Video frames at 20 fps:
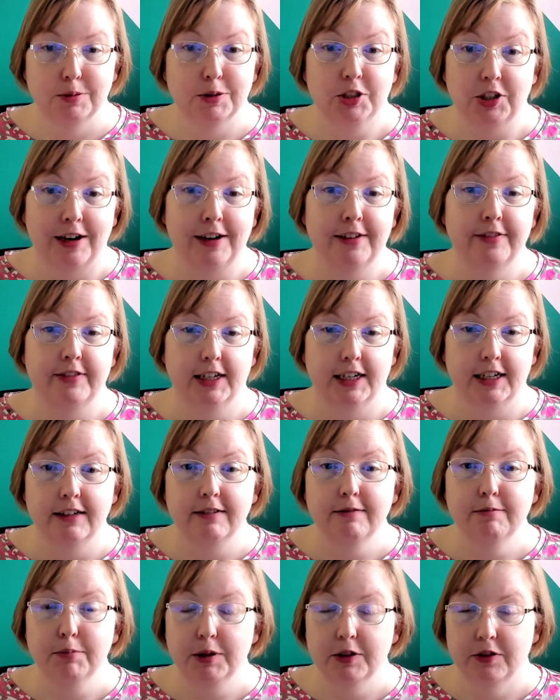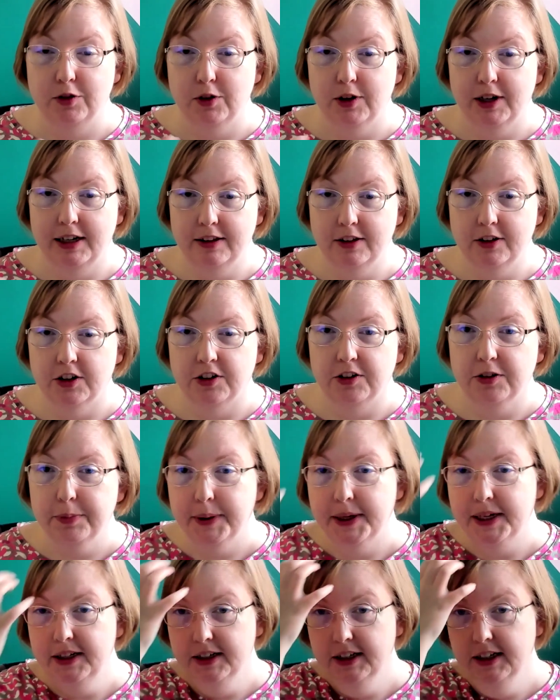which I've done before I learned
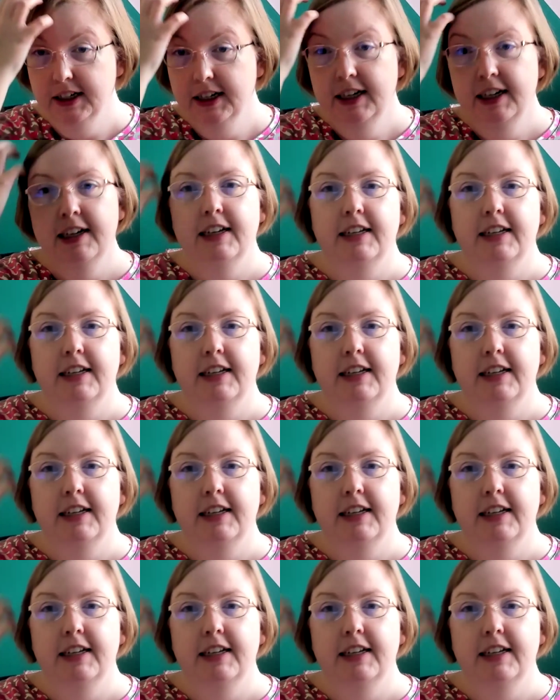better,